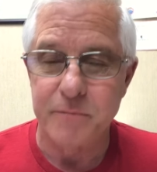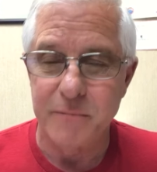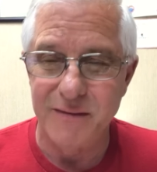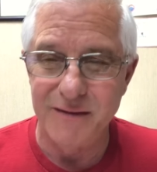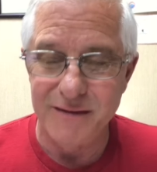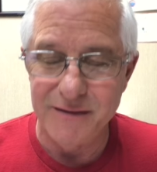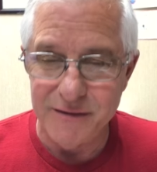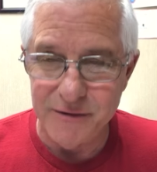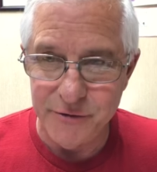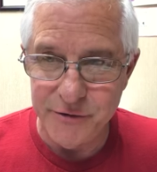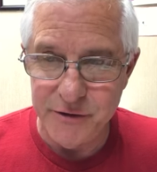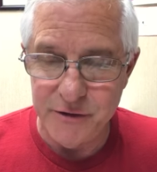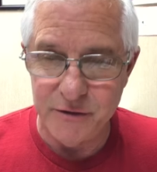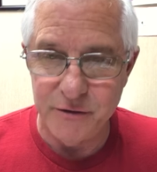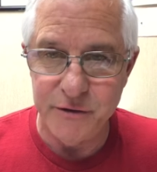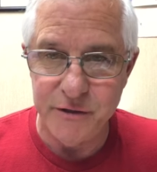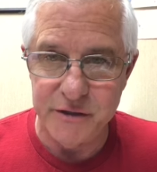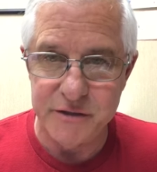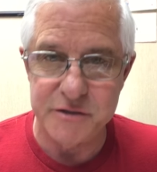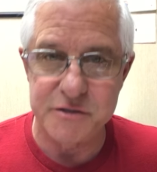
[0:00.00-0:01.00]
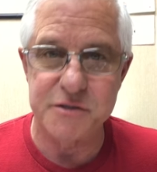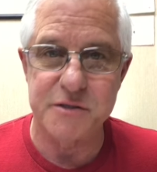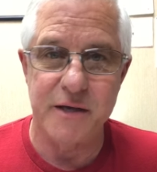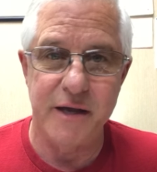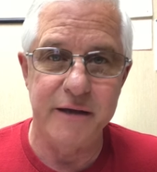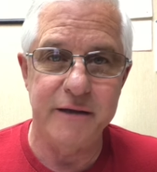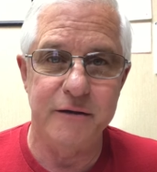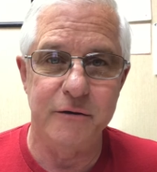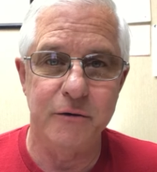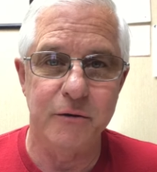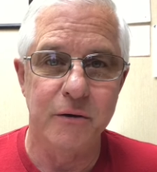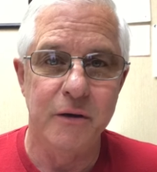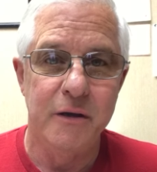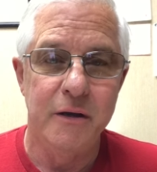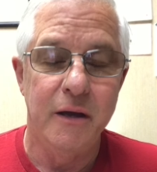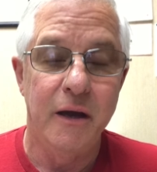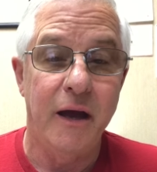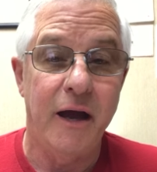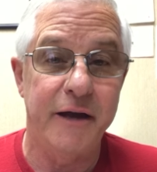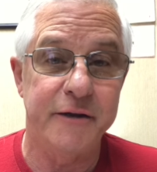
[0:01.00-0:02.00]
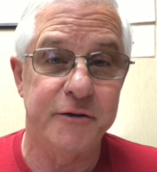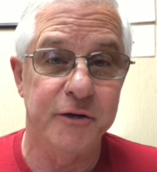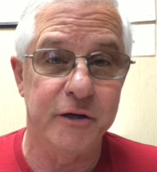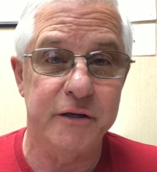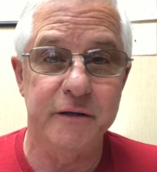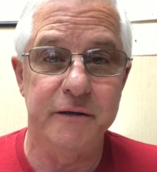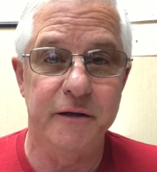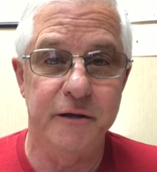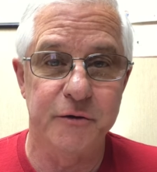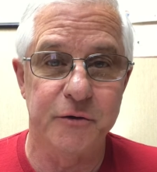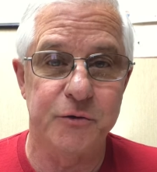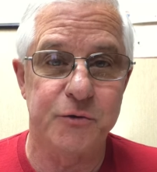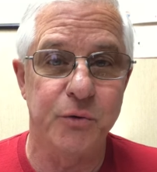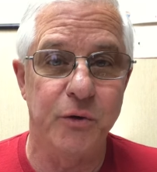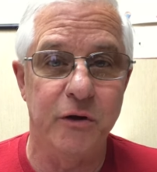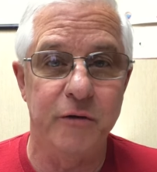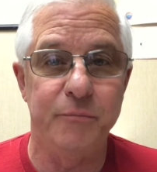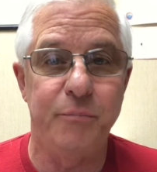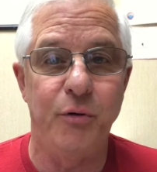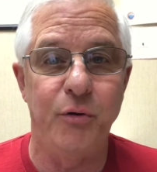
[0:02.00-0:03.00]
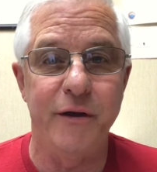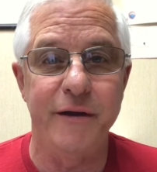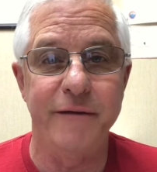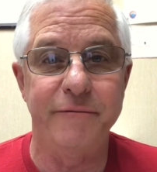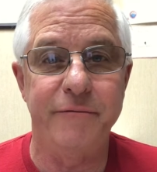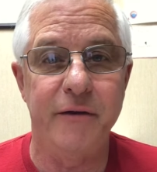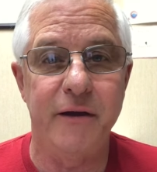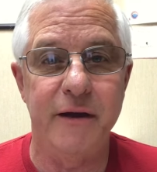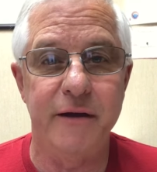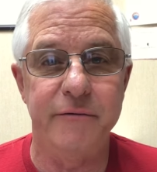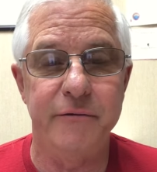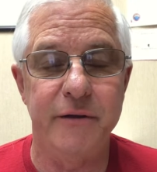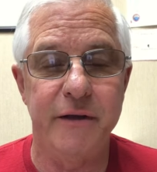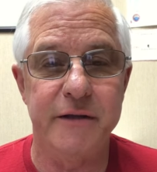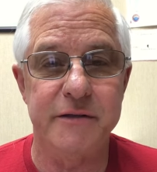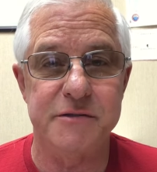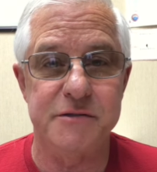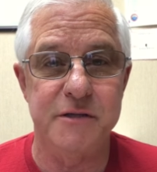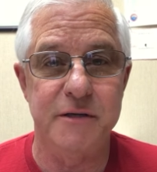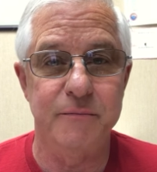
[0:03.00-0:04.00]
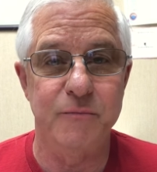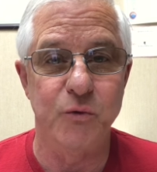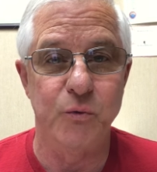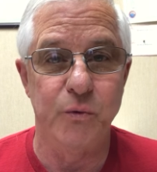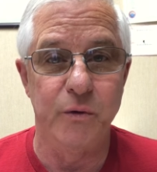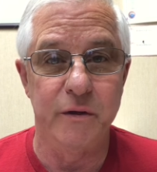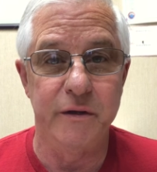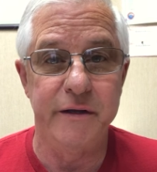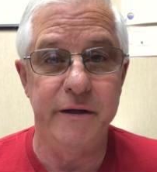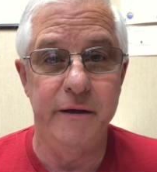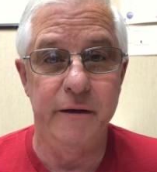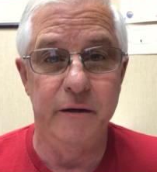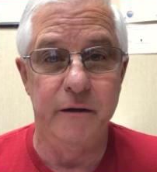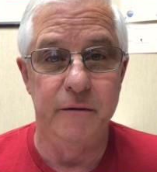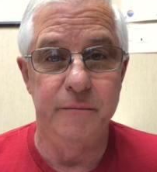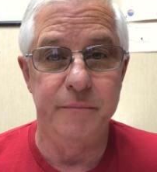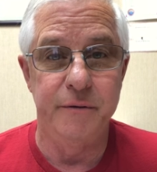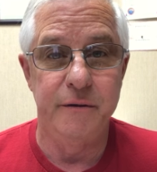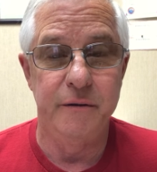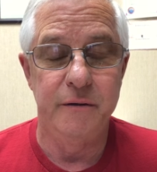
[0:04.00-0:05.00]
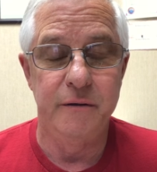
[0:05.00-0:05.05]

No, you know, you just take your, I took another 12.5 and that seemed to really help.